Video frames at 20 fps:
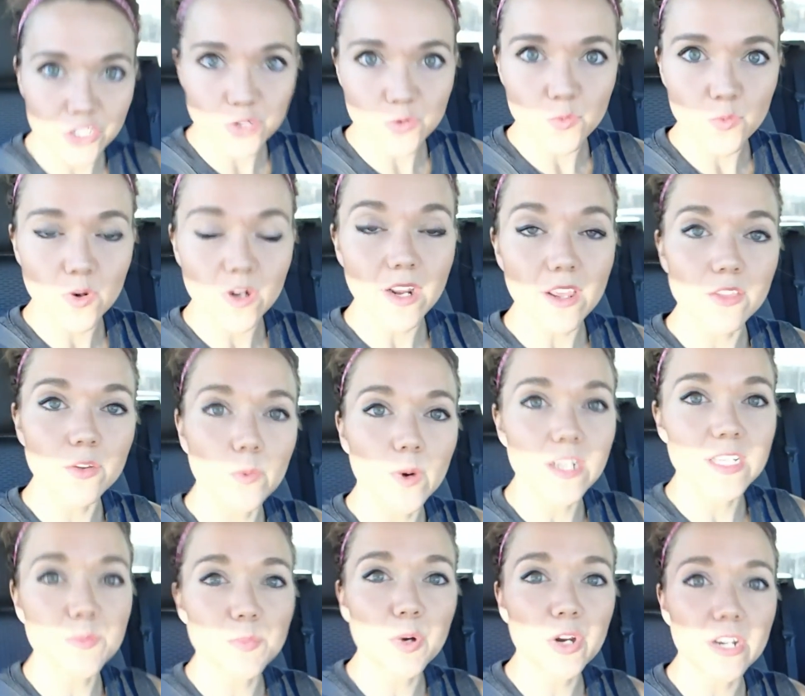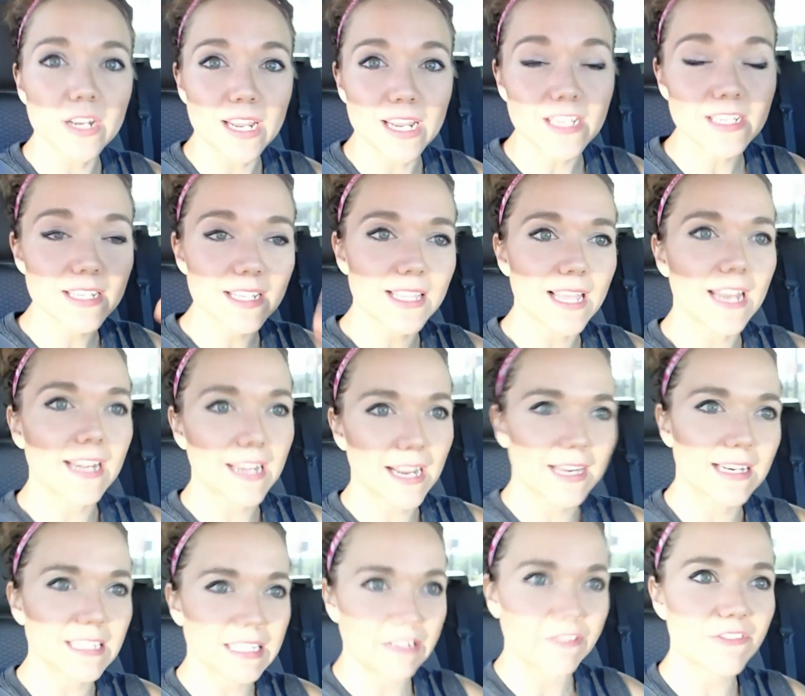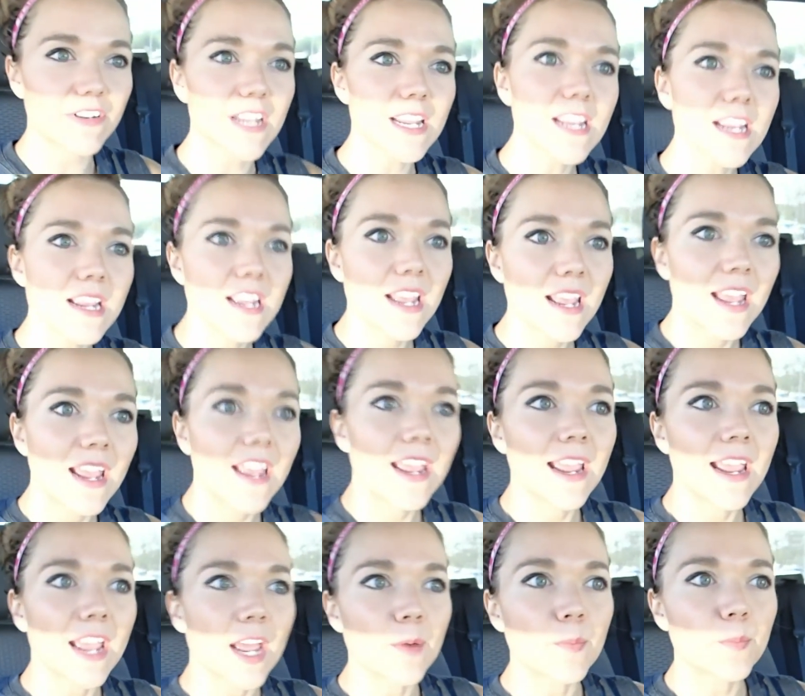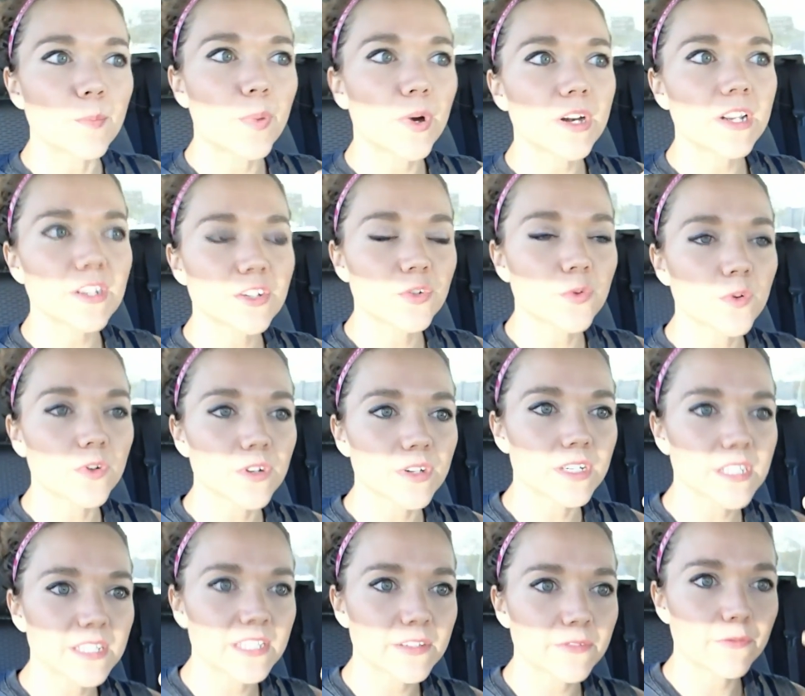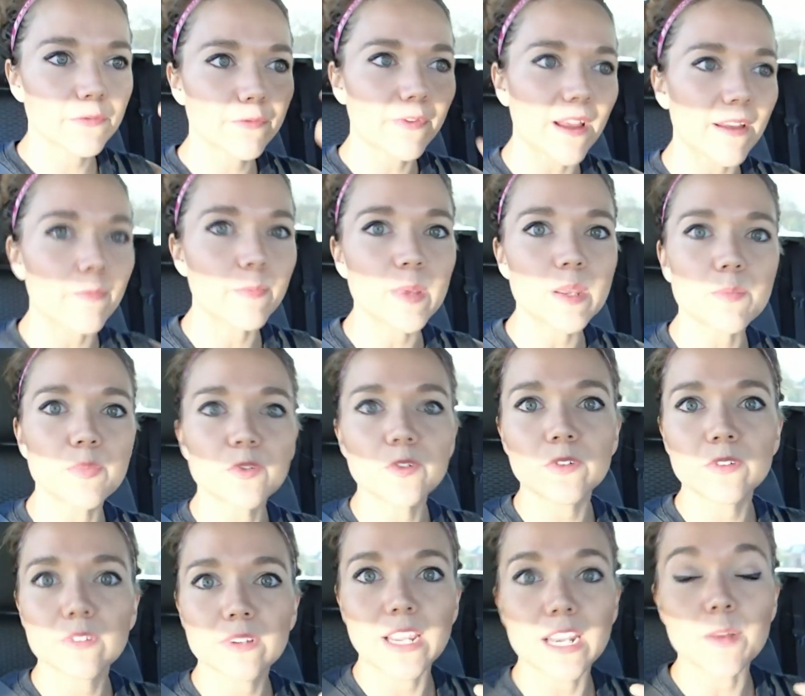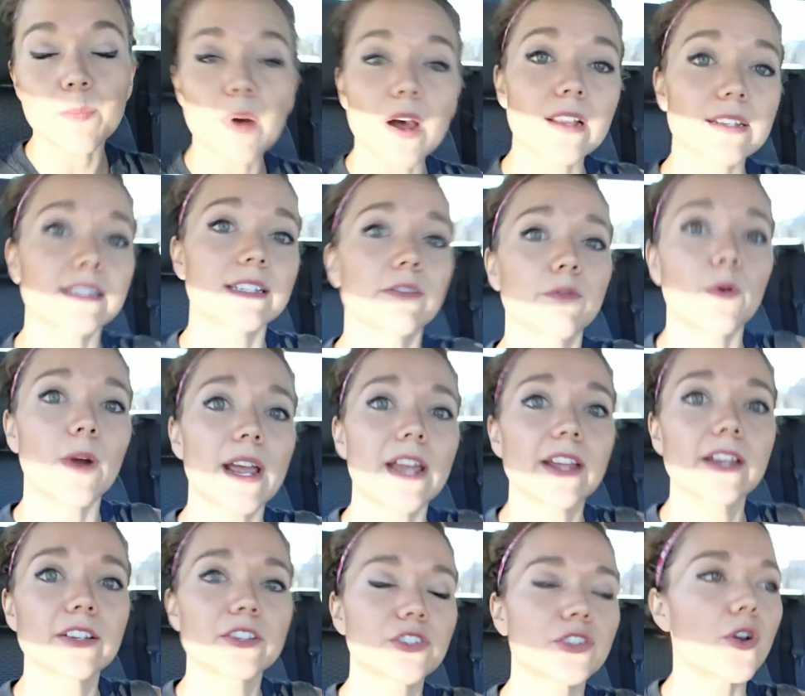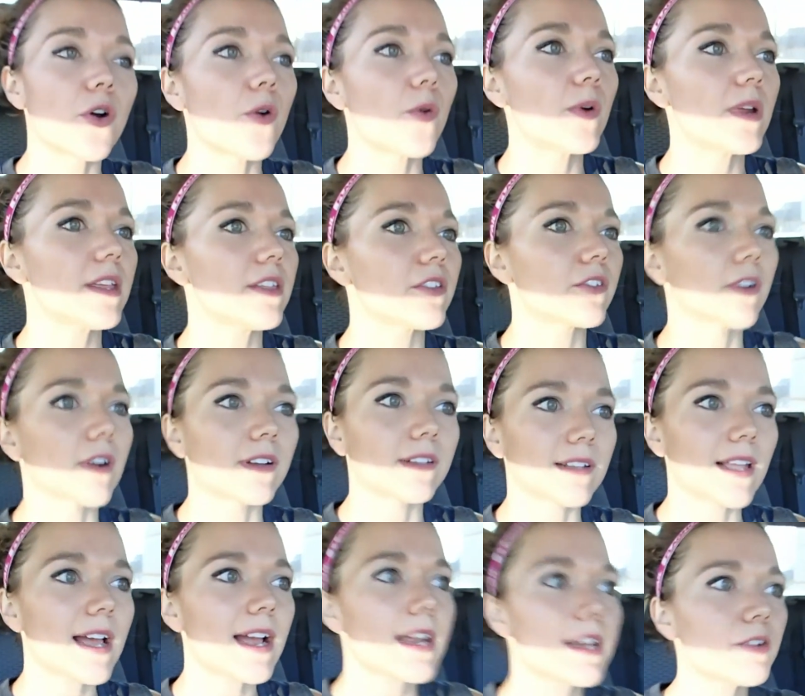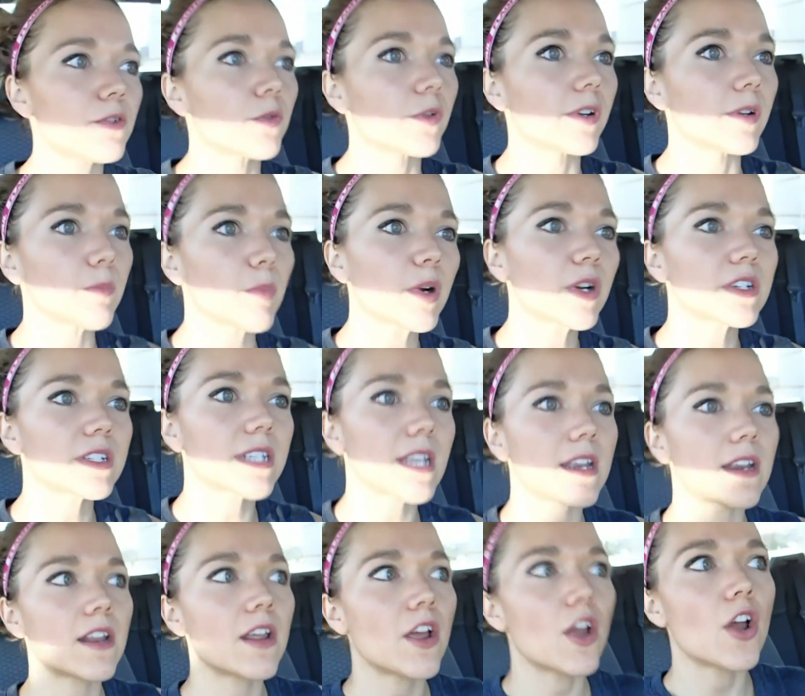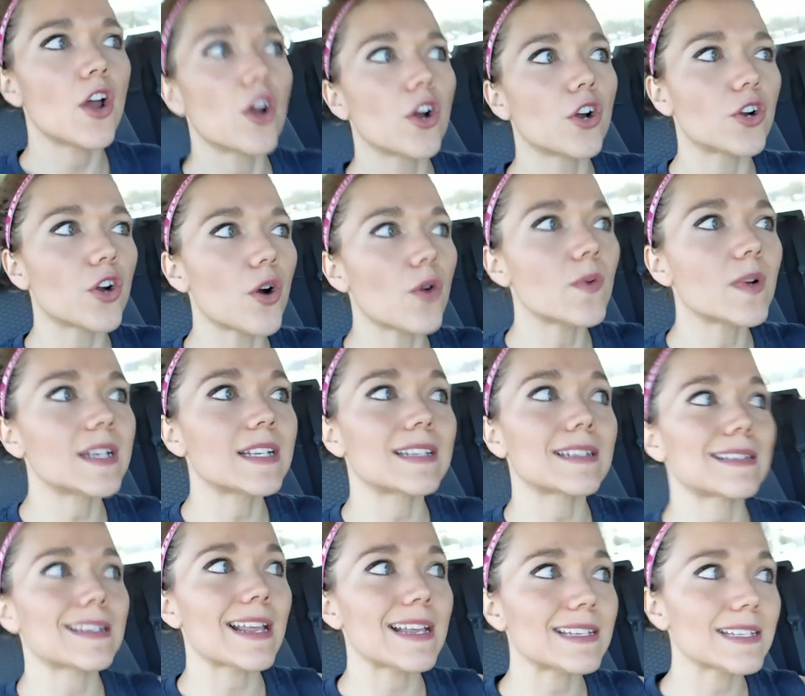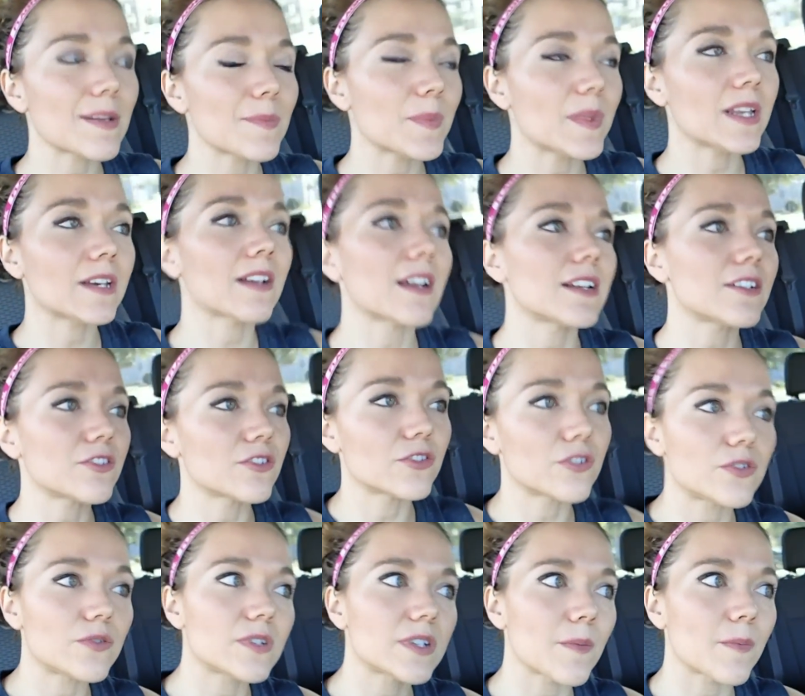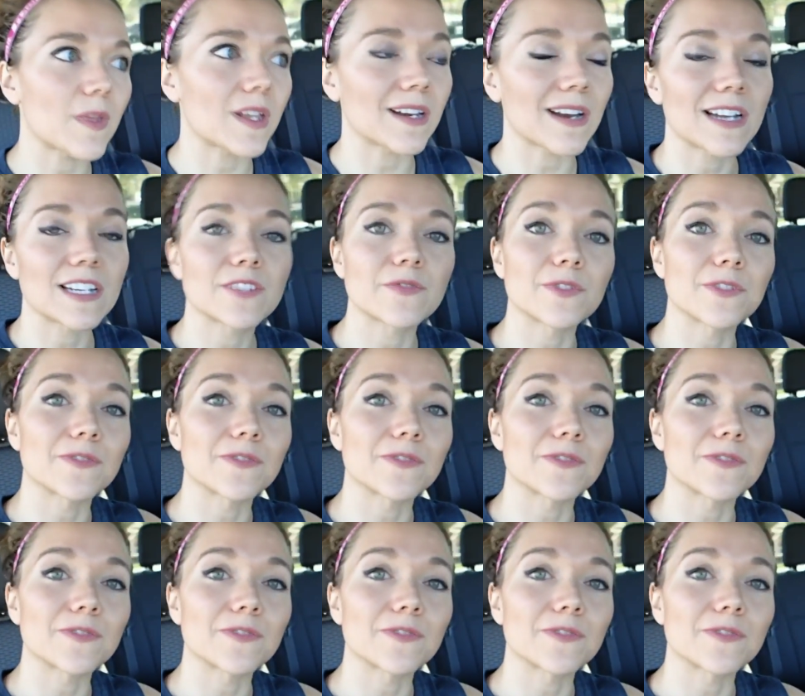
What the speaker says: you would otherwise put into that negativity and put it towards 5 people in a positive way. So either online or in person, go and say something nice or do something nice for